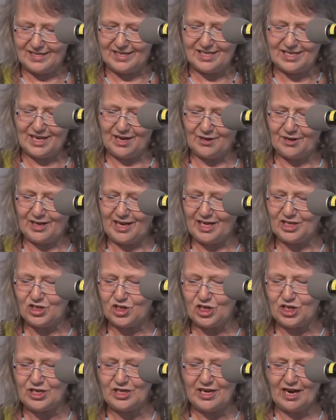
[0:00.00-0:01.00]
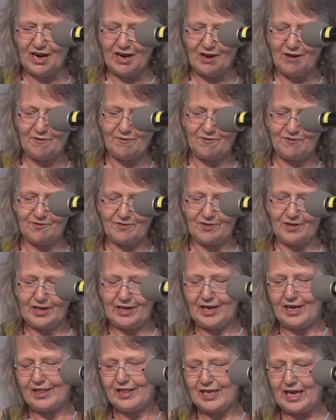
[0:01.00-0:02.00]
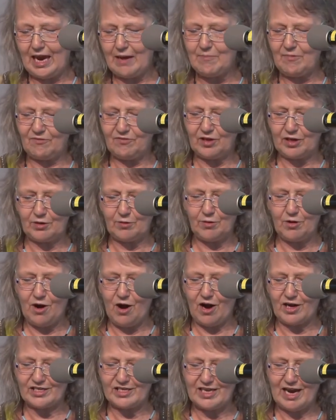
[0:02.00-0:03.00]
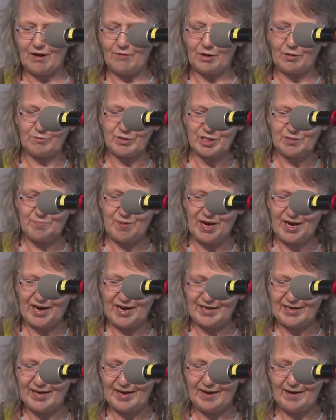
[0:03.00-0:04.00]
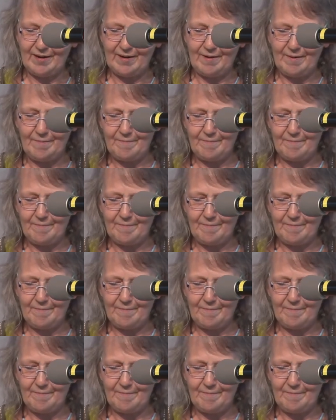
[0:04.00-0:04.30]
is their legend of the game of lacrosse, how it was made.